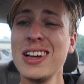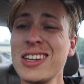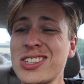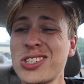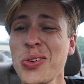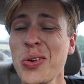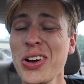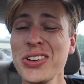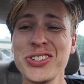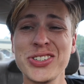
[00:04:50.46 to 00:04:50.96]

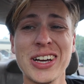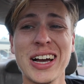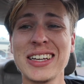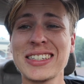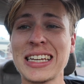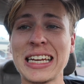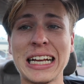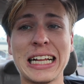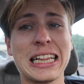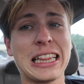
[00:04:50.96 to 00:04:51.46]
So as you
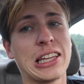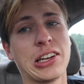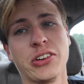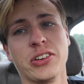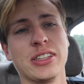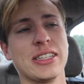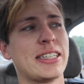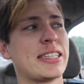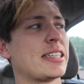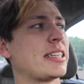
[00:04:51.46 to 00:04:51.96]
guys can
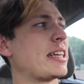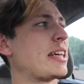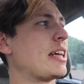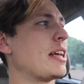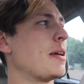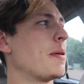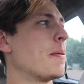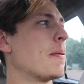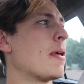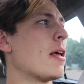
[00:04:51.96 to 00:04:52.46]
clearly
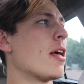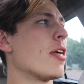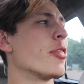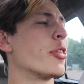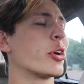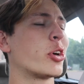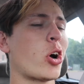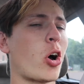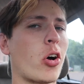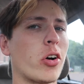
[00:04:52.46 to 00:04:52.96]
see,
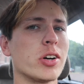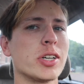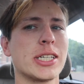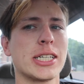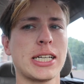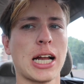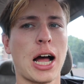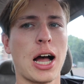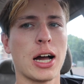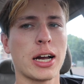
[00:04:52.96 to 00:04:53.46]
the car
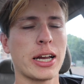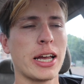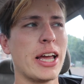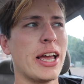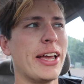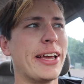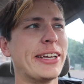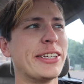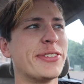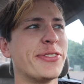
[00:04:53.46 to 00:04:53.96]
stock
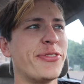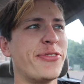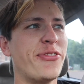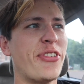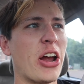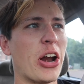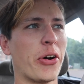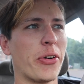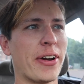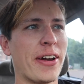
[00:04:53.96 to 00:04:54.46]
is
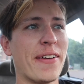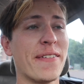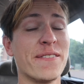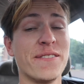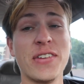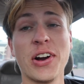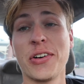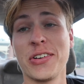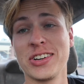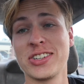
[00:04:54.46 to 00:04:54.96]
very,
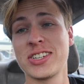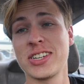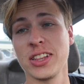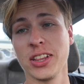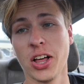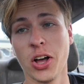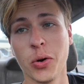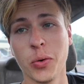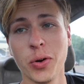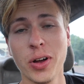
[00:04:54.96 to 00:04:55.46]
very
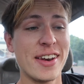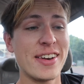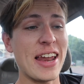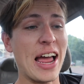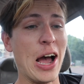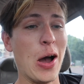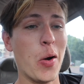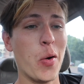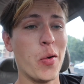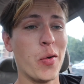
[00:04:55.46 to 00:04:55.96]
slow.
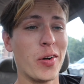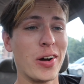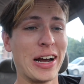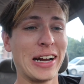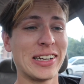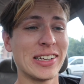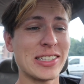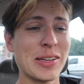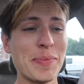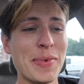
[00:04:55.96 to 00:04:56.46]
Now,
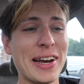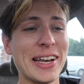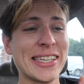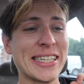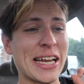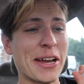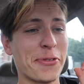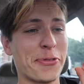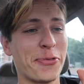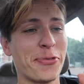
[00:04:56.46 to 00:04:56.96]
it doesn't mean it's
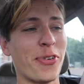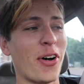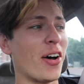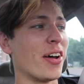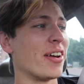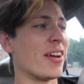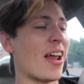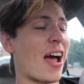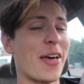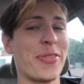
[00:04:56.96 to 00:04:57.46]
not
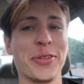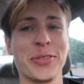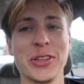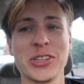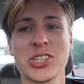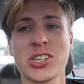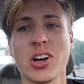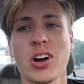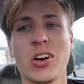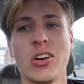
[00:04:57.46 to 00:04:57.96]
fun. I think
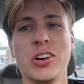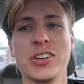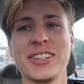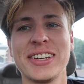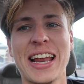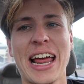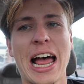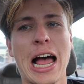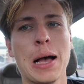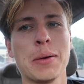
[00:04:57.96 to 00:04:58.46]
this car is
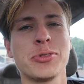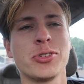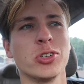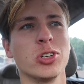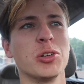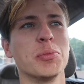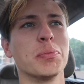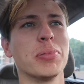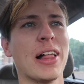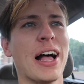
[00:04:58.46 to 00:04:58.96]
an
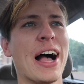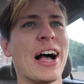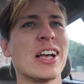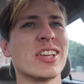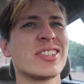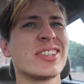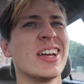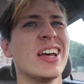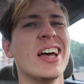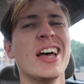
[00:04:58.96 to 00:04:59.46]
absolute
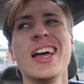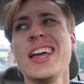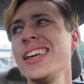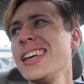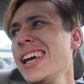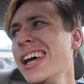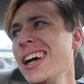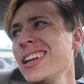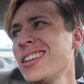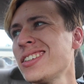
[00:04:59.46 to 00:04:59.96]
blast.
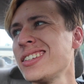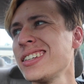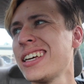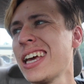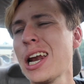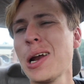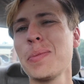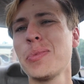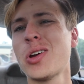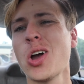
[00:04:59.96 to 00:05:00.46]
Yeah, it doesn't
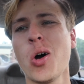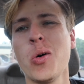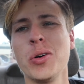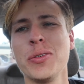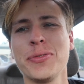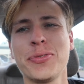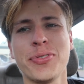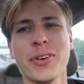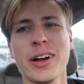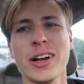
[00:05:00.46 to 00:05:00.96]
get up
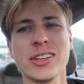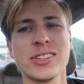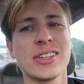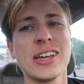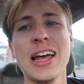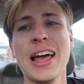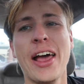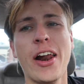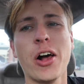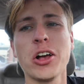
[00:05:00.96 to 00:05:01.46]
going fast.
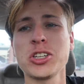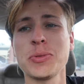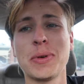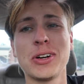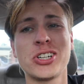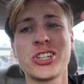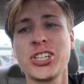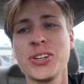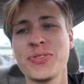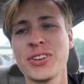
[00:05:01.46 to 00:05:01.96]
And also my
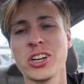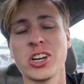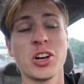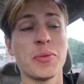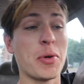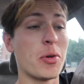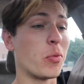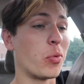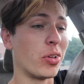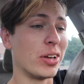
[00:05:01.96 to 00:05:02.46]
shifting could
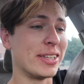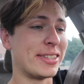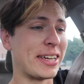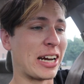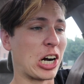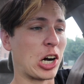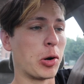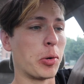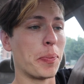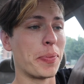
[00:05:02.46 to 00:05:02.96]
have been really
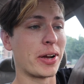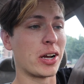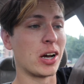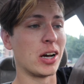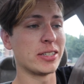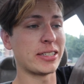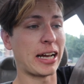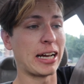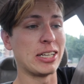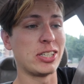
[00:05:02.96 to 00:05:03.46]
terrible
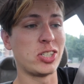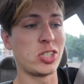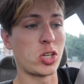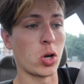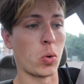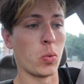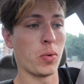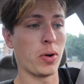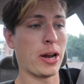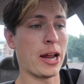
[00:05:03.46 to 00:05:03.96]
because I
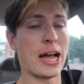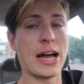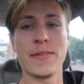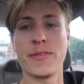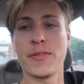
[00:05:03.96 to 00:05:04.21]
don't have